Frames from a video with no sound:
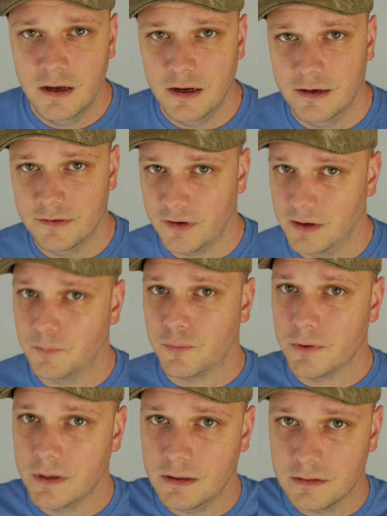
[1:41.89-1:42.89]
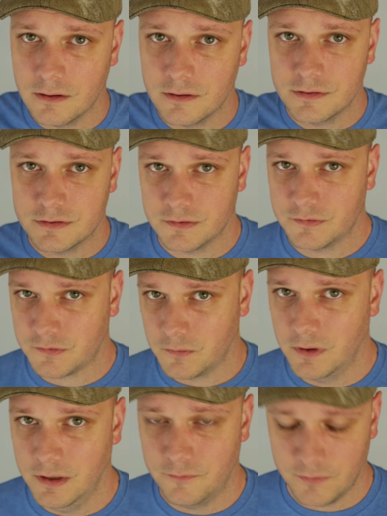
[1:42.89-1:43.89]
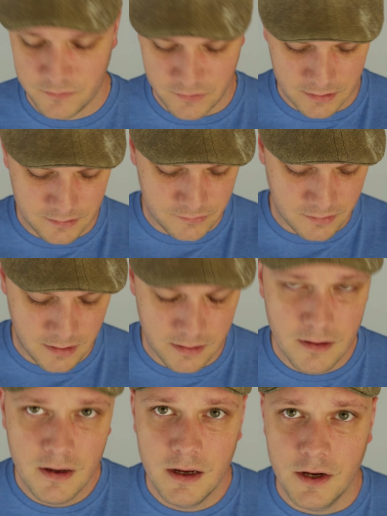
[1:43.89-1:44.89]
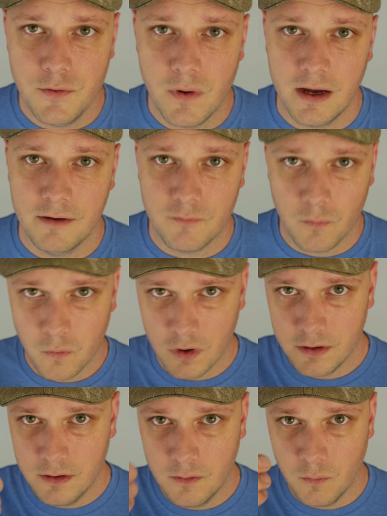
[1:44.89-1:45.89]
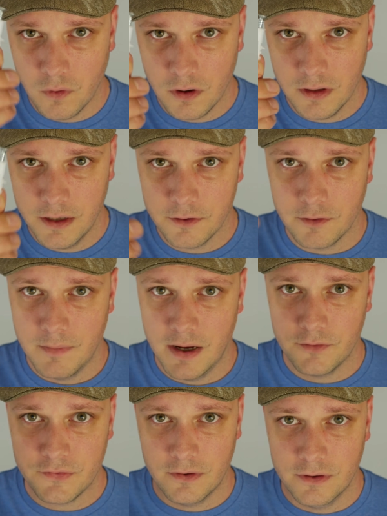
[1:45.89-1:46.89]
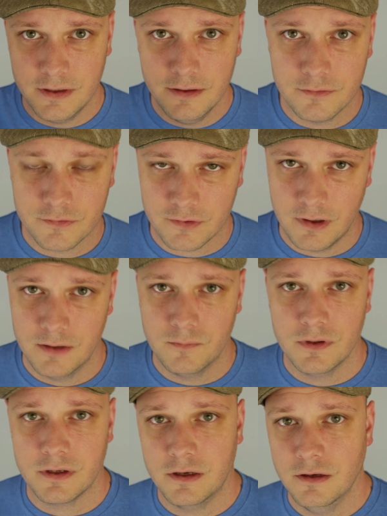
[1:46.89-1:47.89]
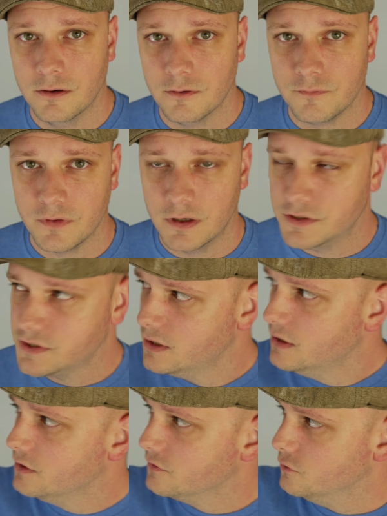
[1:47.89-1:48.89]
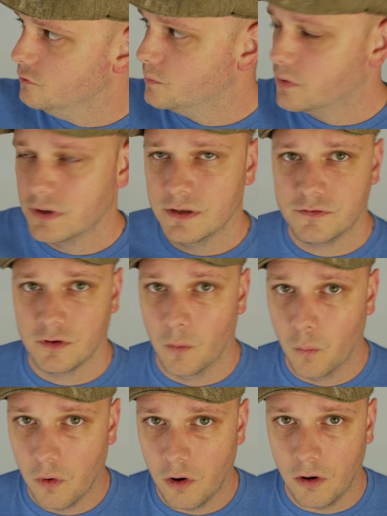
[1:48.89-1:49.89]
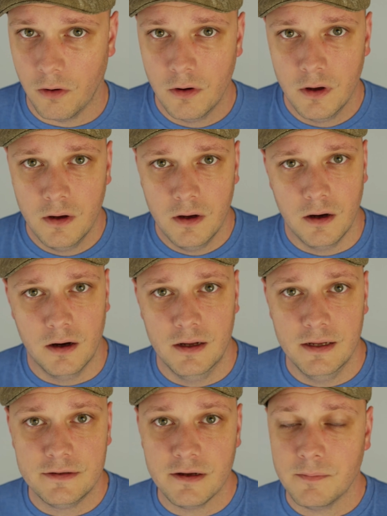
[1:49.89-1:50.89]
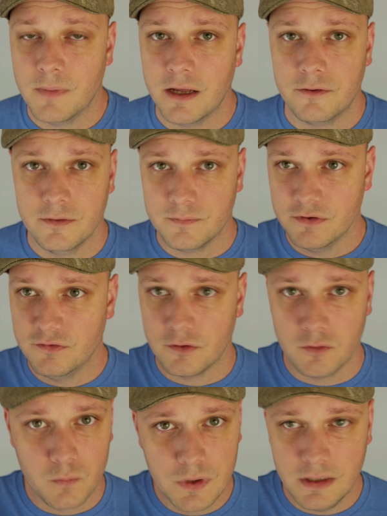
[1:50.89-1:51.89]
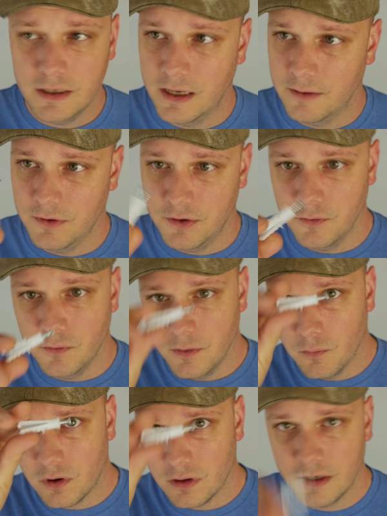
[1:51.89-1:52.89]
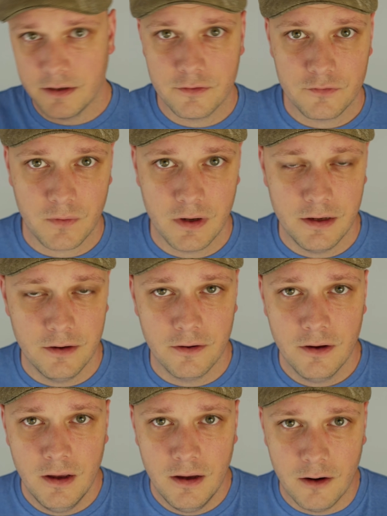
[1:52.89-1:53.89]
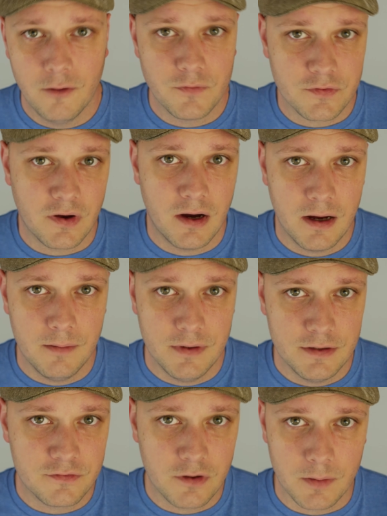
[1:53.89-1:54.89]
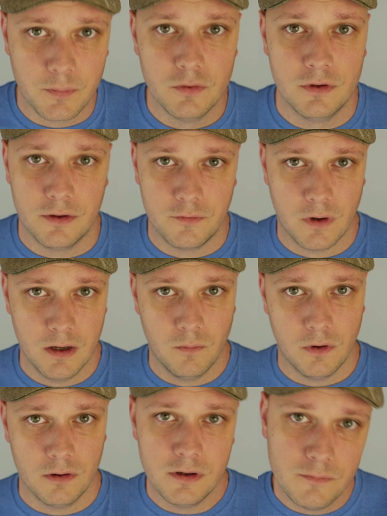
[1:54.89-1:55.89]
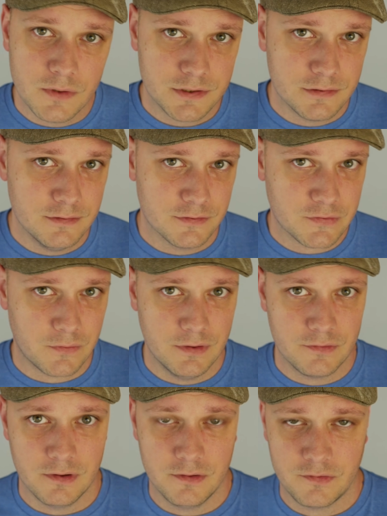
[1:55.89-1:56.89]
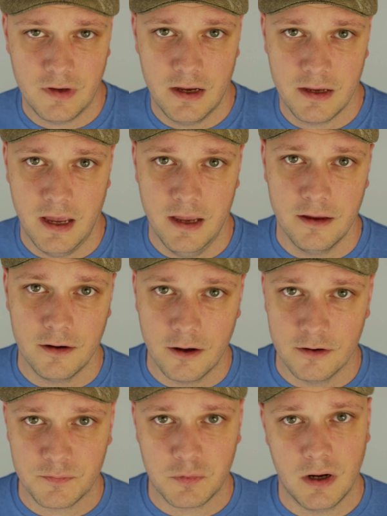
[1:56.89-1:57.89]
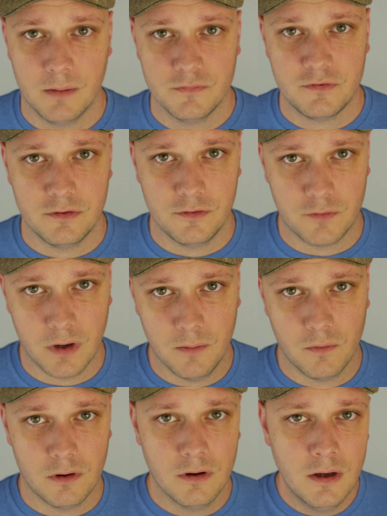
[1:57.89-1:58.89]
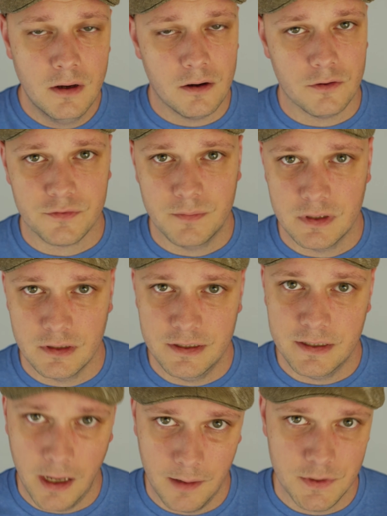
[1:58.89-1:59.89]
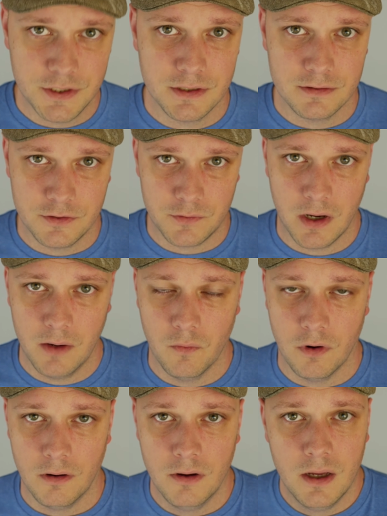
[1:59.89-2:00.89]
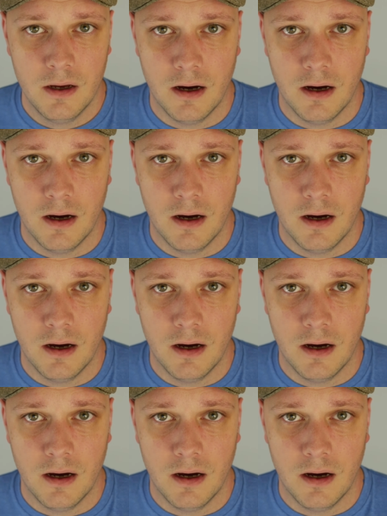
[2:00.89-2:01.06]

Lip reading: It is a pretty large screen from side to side, and you have one wall anchor mount on either side with a keyhole flush to put into the wall. It doesn't matter if these are really heavy duty wall anchors right here. Over time, it's going to pull on drywall, and eventually your screen's going to sag, hang, and cause problems to the drywall, ultimately damaging the drywall.